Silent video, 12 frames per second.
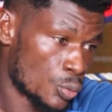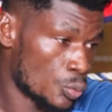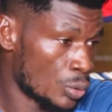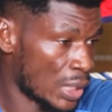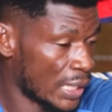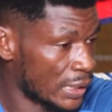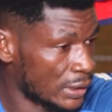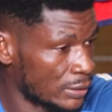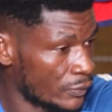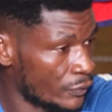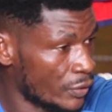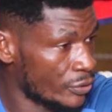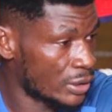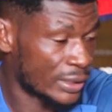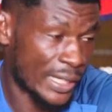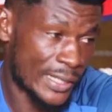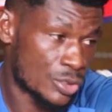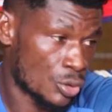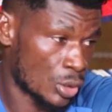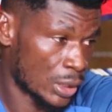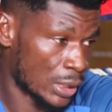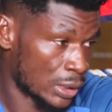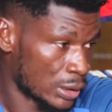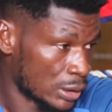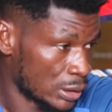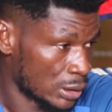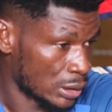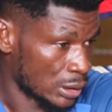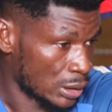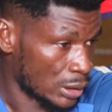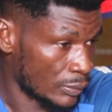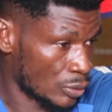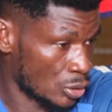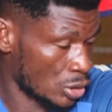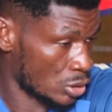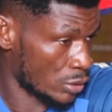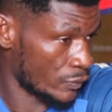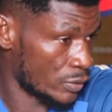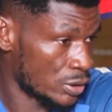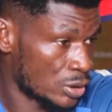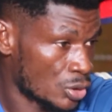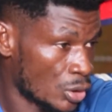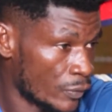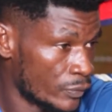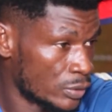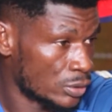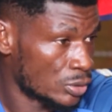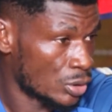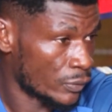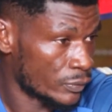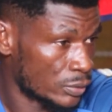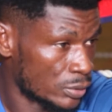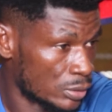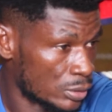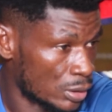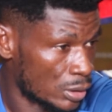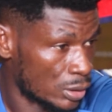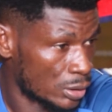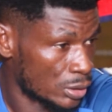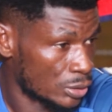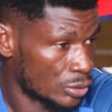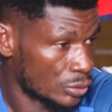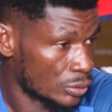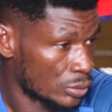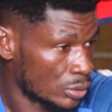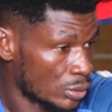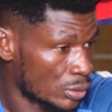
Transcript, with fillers: we are in very tight corner because of this COVID, COVID uh, issue.